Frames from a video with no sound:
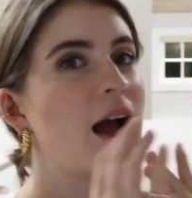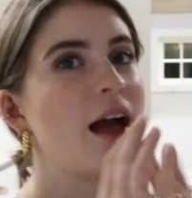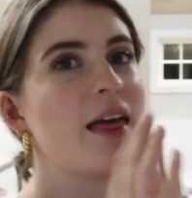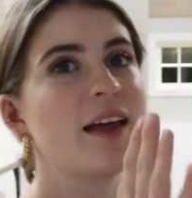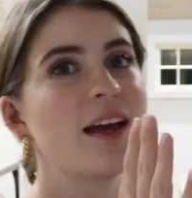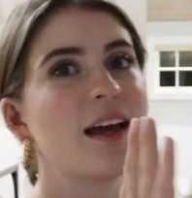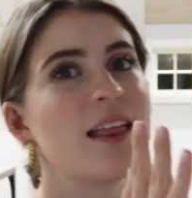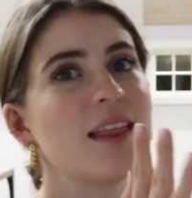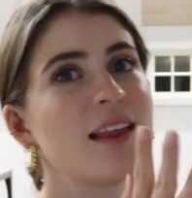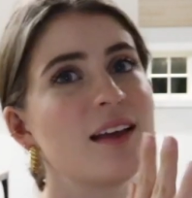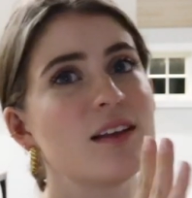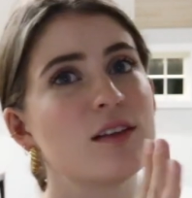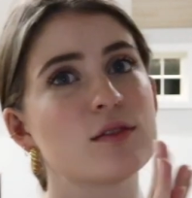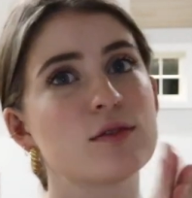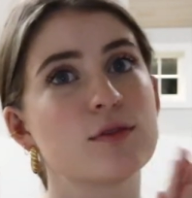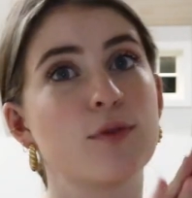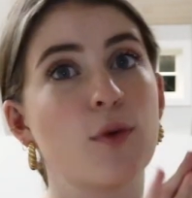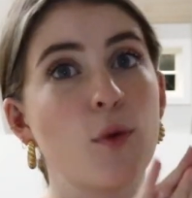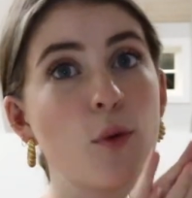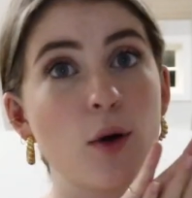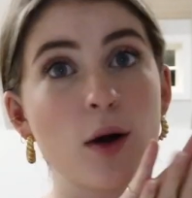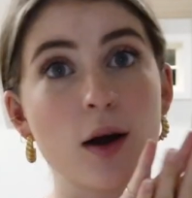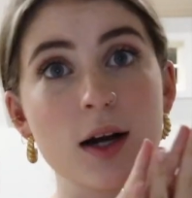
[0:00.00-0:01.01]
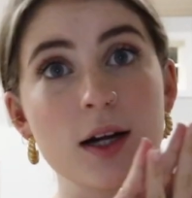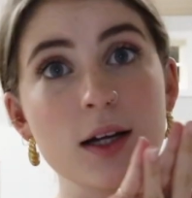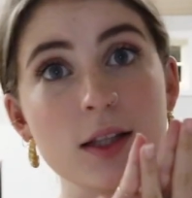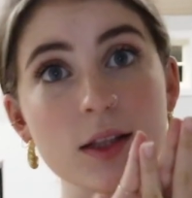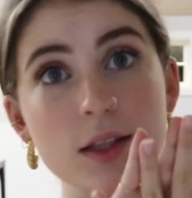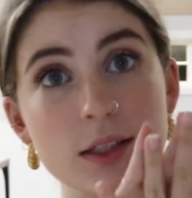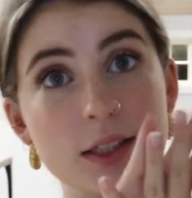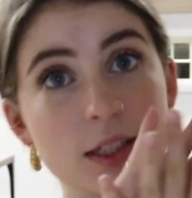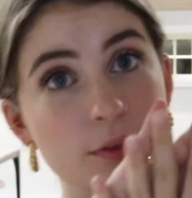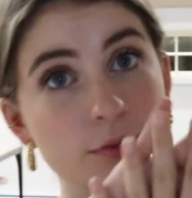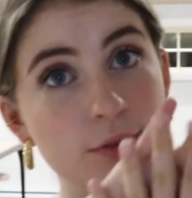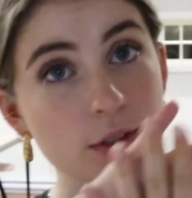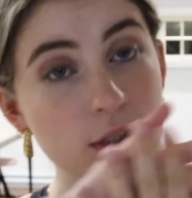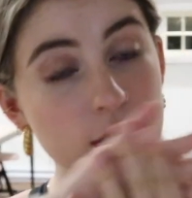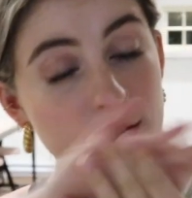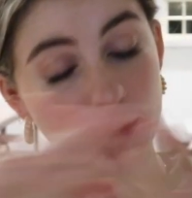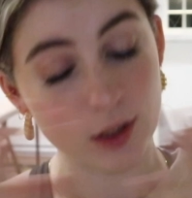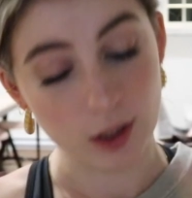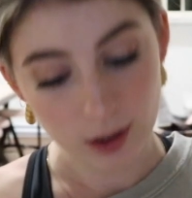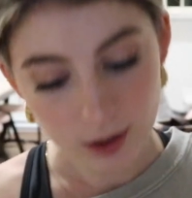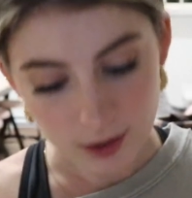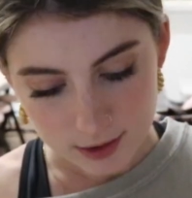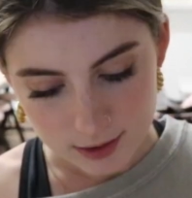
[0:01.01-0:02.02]
I think at least four different
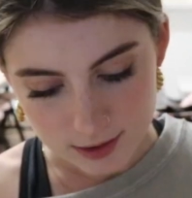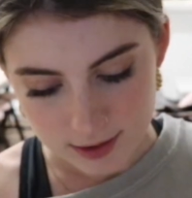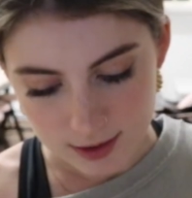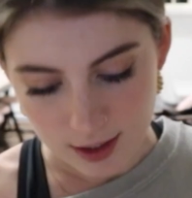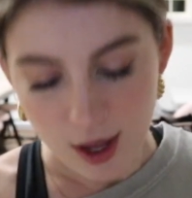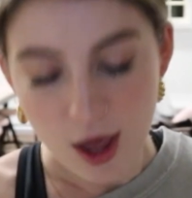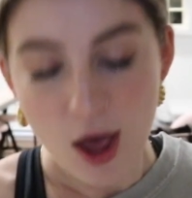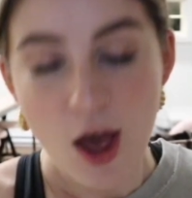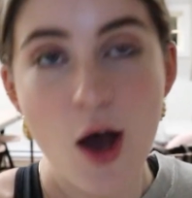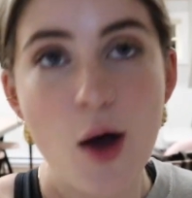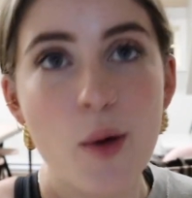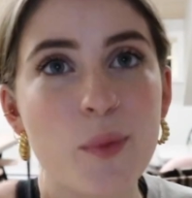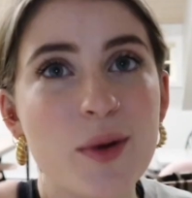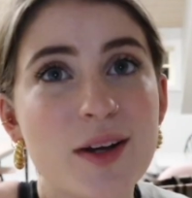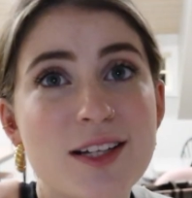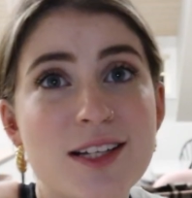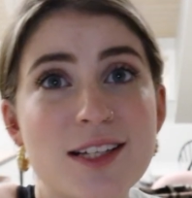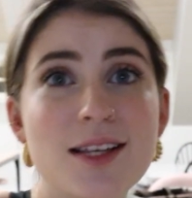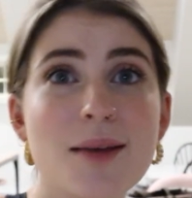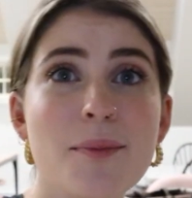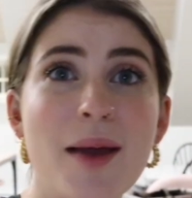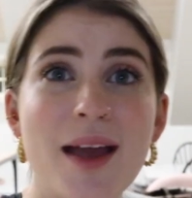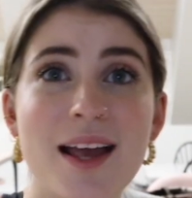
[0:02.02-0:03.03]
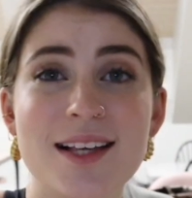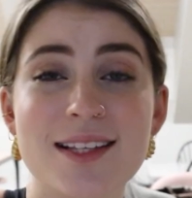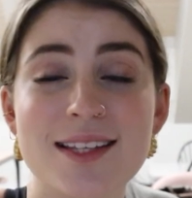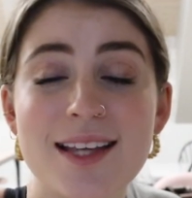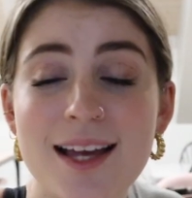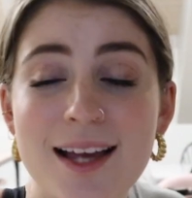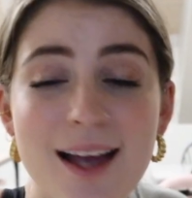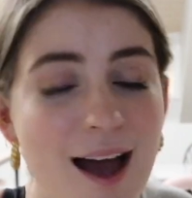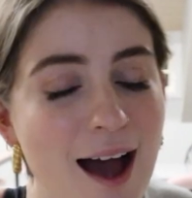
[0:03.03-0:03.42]
looks, which is amazing.